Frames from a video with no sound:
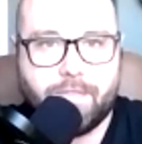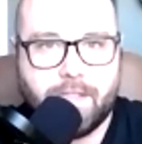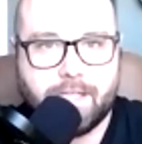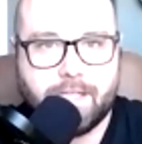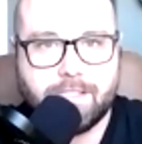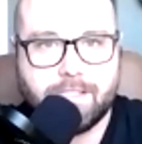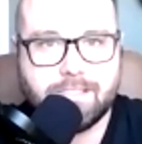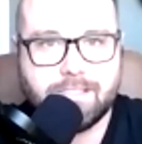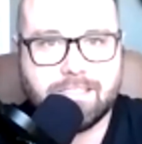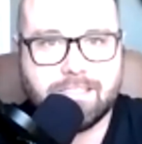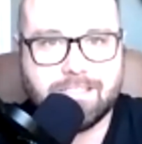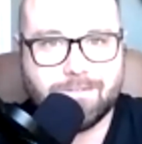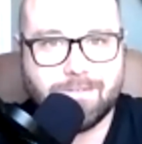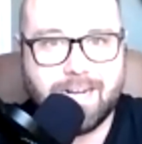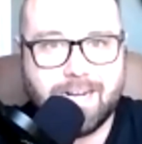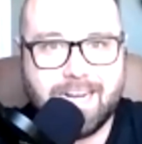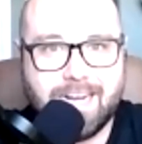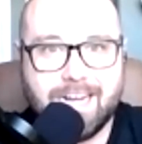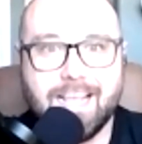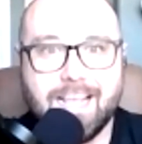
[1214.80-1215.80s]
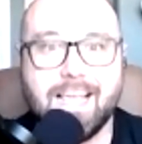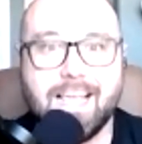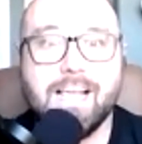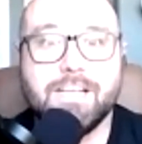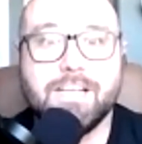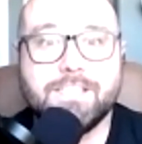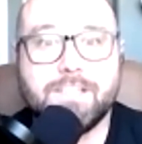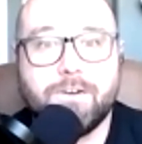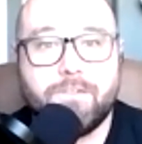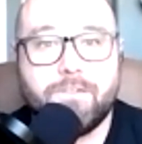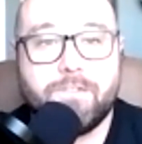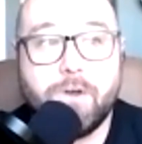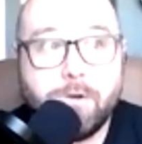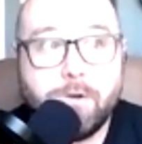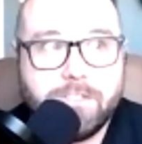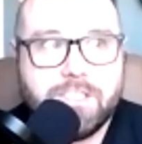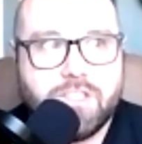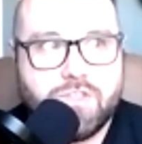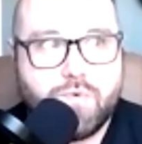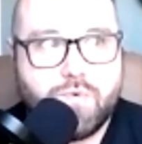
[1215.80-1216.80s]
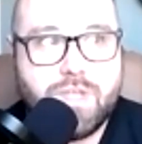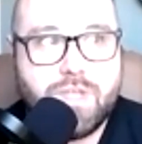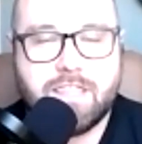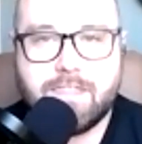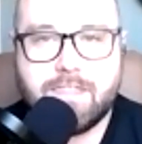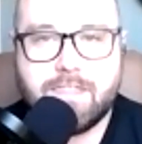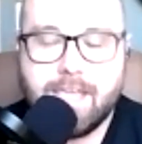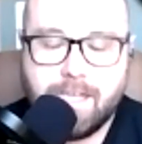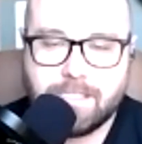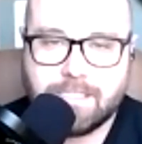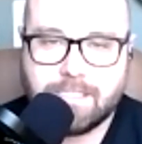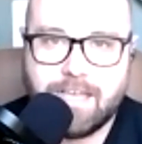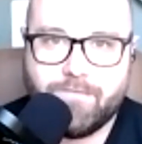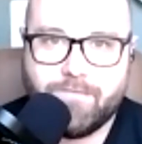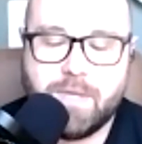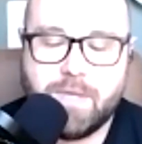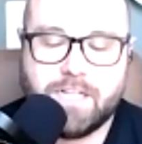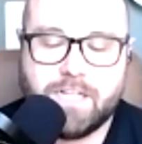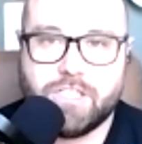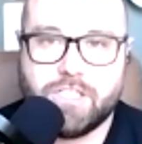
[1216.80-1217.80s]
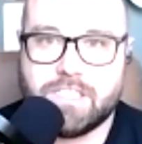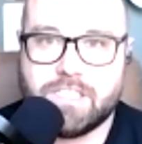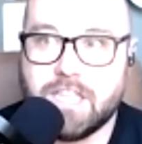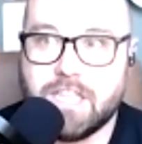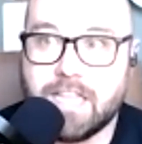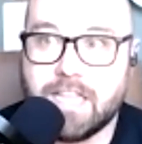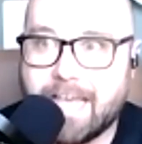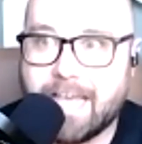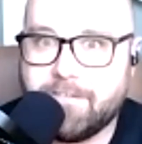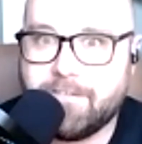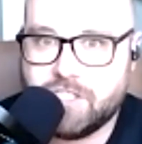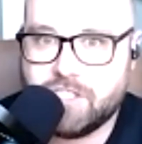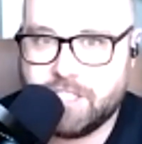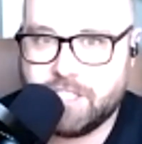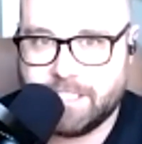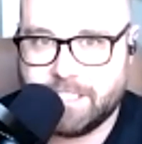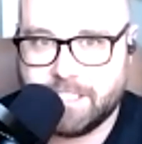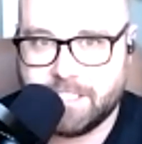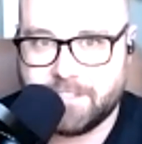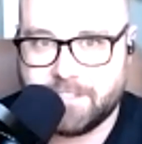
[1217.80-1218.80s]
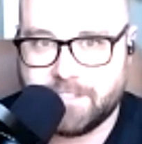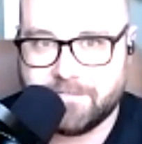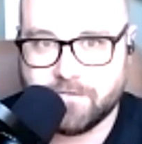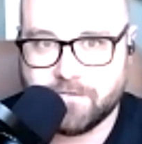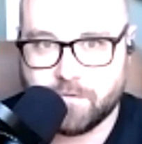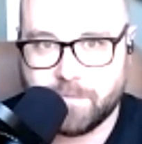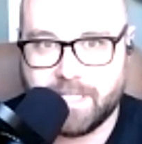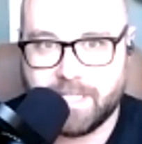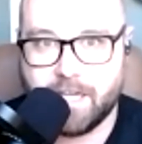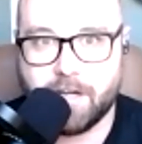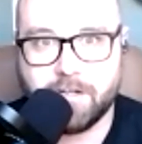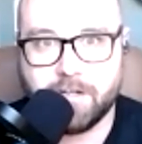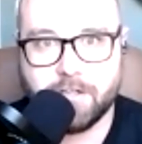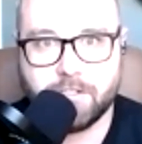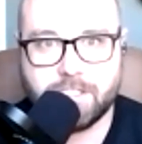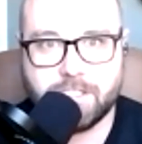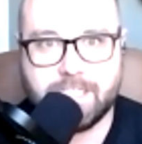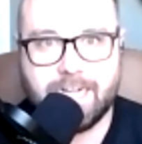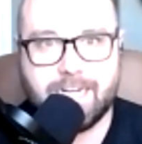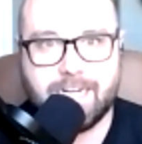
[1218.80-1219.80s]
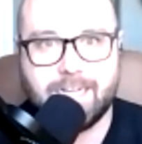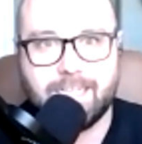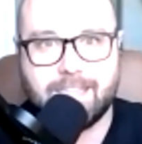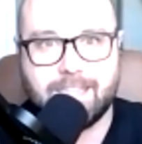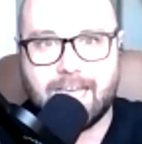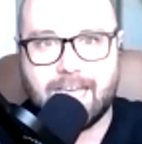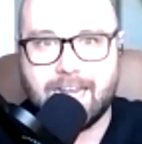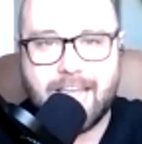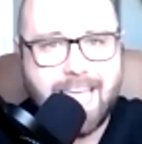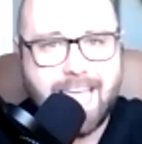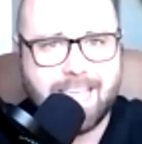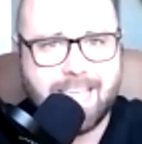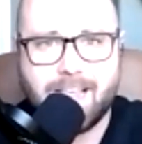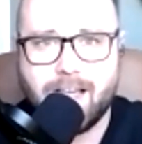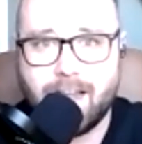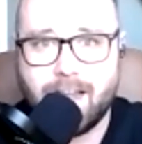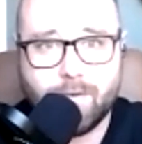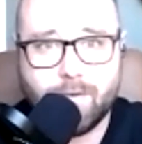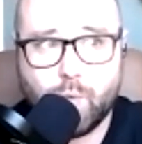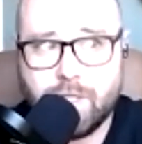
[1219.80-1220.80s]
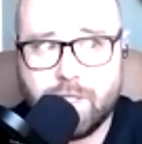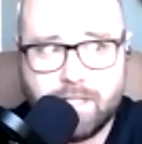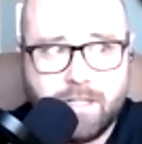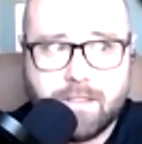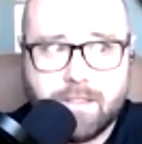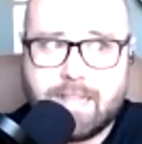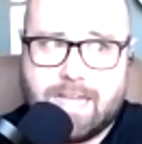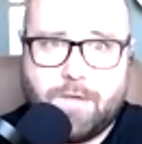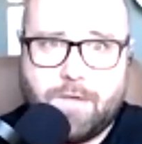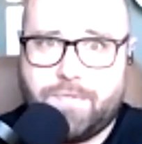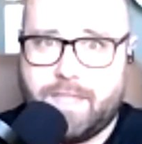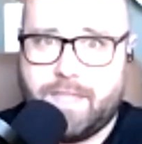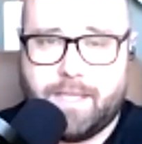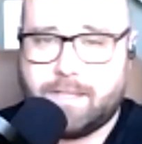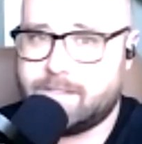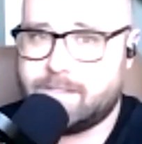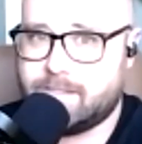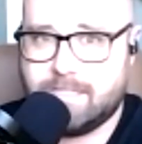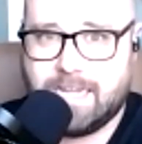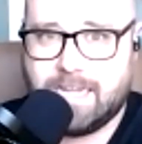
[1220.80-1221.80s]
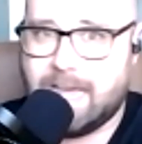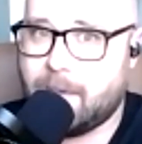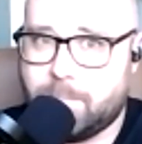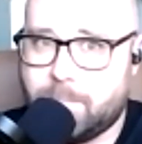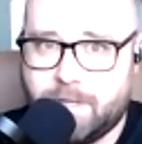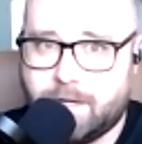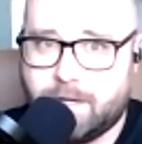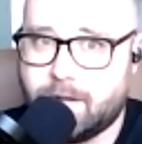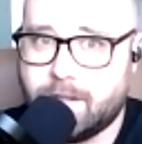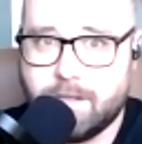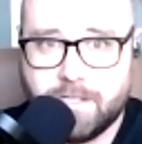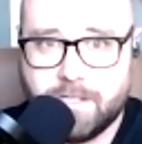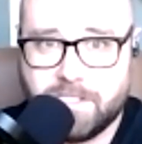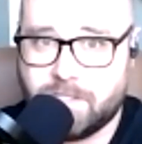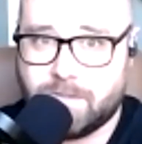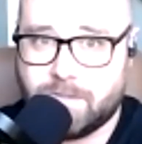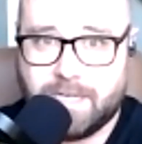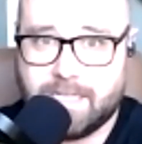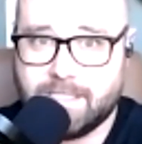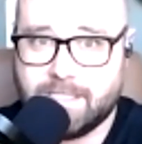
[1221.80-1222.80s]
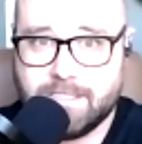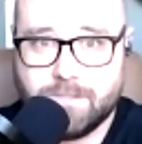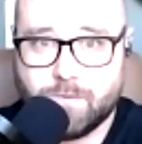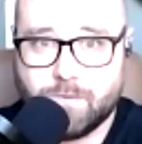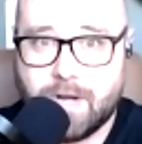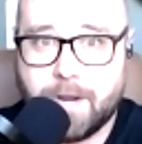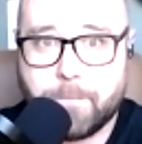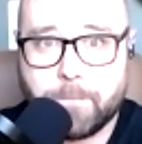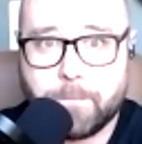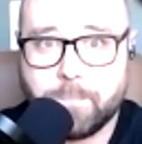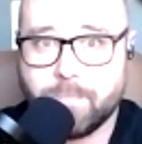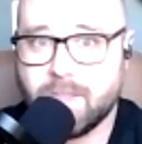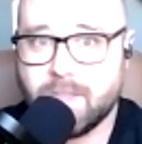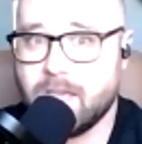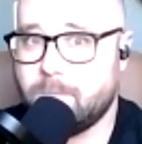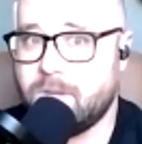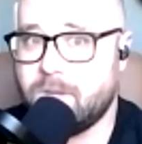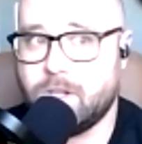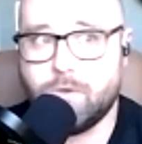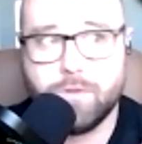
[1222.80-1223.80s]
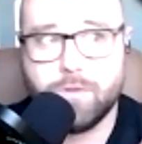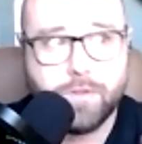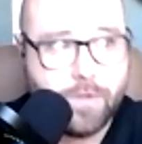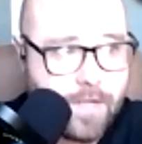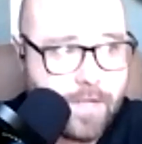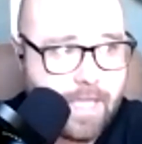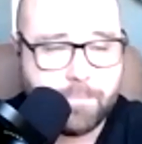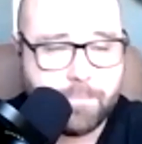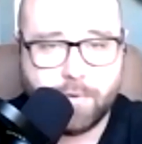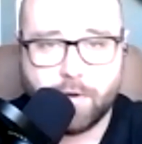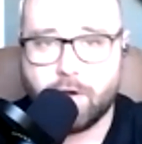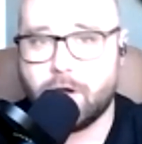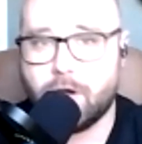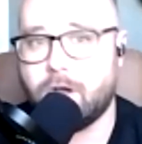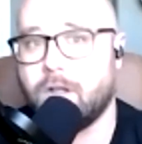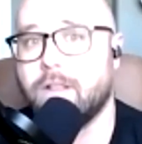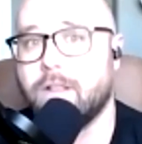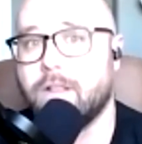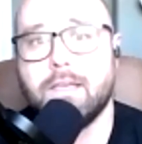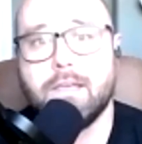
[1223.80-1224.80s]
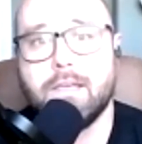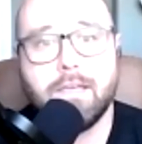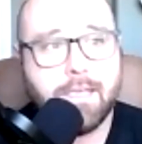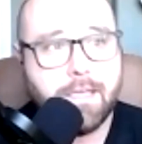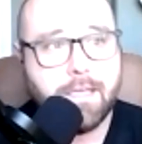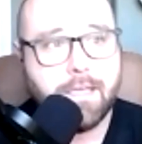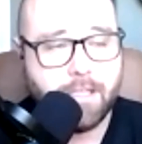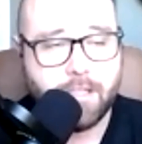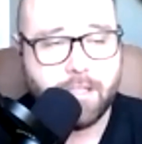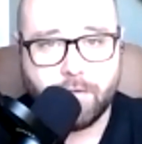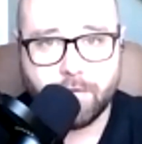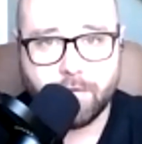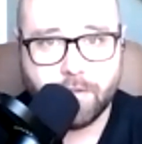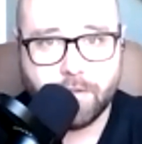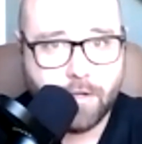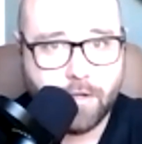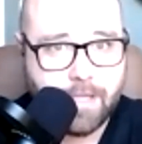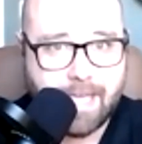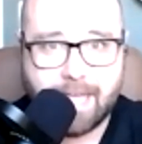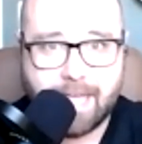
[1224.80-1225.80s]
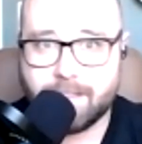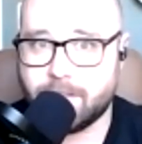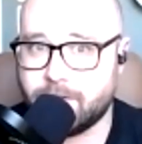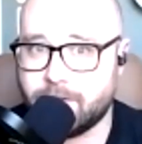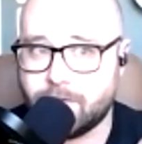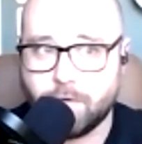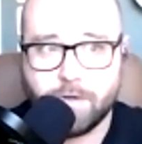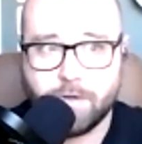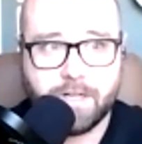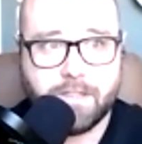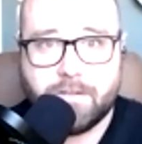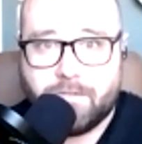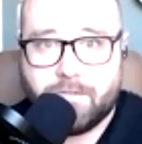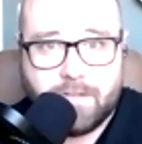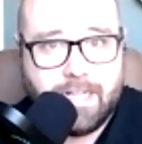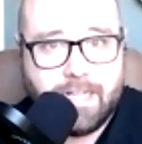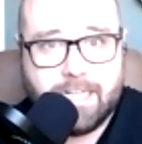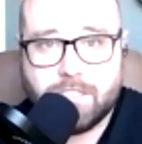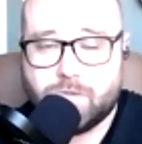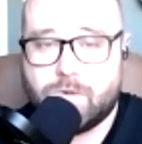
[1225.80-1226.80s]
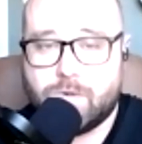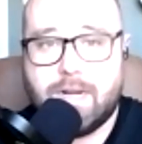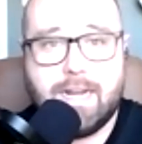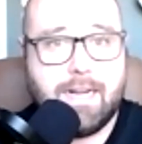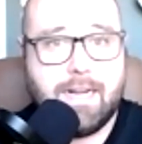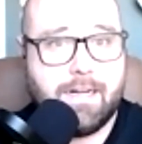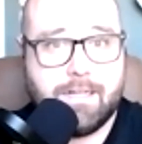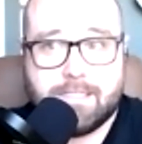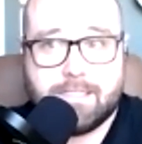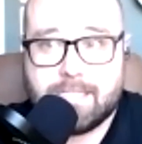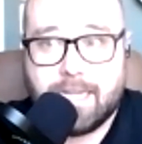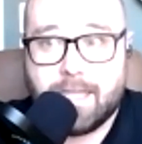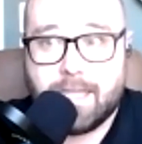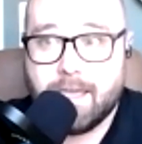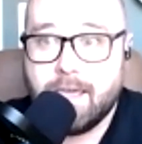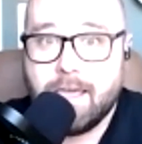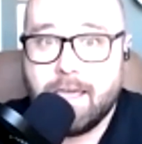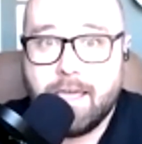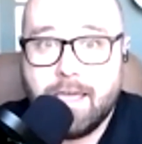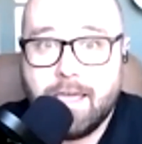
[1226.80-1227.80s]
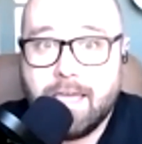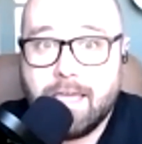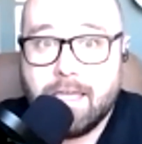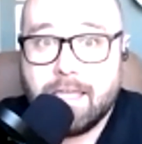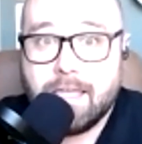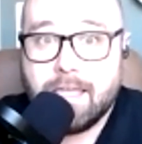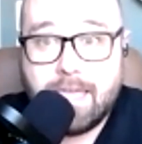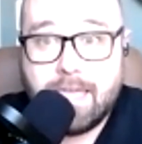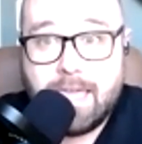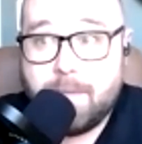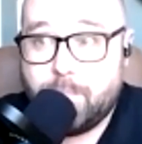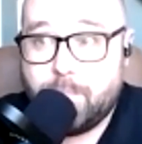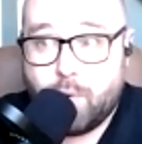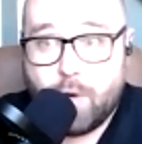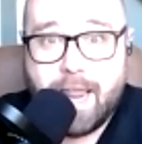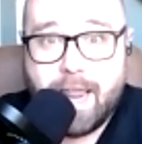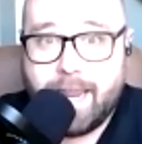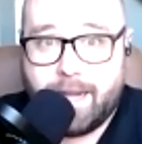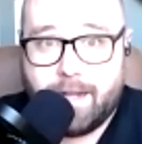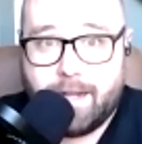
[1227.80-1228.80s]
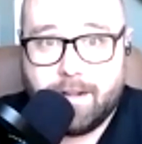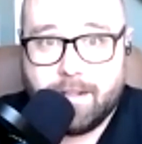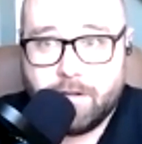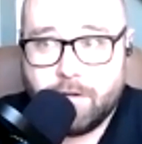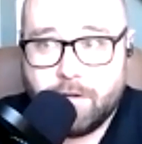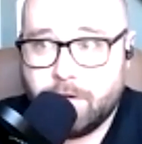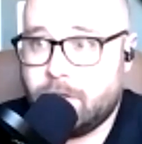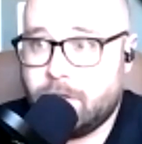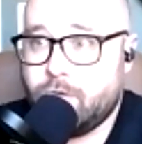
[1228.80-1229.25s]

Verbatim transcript: this, right? So those three things have been just life changing for me, understanding that, hey, God will allow things to happen to us, right? I mean, you look at Paul, you look at the thorn in the flesh, right? And it's like he prayed. You, you